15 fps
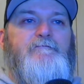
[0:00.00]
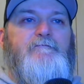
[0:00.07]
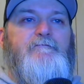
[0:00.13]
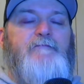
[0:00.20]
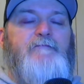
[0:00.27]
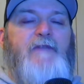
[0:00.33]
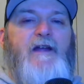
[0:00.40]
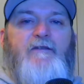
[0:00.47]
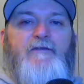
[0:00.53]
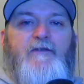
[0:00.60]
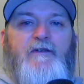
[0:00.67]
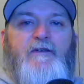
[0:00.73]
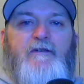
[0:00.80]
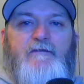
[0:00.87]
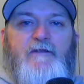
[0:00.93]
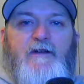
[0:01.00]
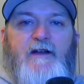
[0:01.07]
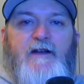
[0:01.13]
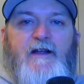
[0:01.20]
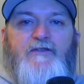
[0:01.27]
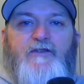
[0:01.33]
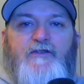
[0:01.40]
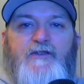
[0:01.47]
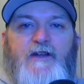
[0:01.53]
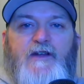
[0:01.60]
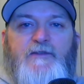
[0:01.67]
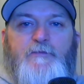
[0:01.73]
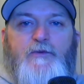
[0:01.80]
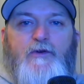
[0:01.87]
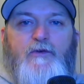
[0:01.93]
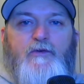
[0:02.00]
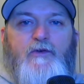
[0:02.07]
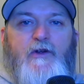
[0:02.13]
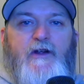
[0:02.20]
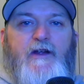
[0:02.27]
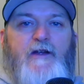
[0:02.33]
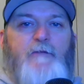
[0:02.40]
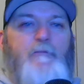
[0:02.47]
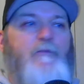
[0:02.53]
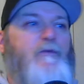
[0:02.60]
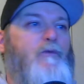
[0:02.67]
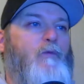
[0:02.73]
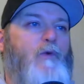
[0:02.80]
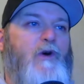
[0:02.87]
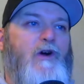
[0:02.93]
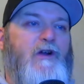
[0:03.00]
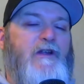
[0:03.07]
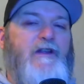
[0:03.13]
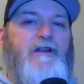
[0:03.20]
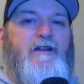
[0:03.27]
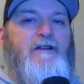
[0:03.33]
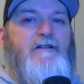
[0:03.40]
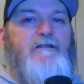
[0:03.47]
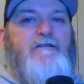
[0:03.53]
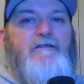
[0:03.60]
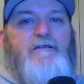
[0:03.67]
have an exercise program, walking,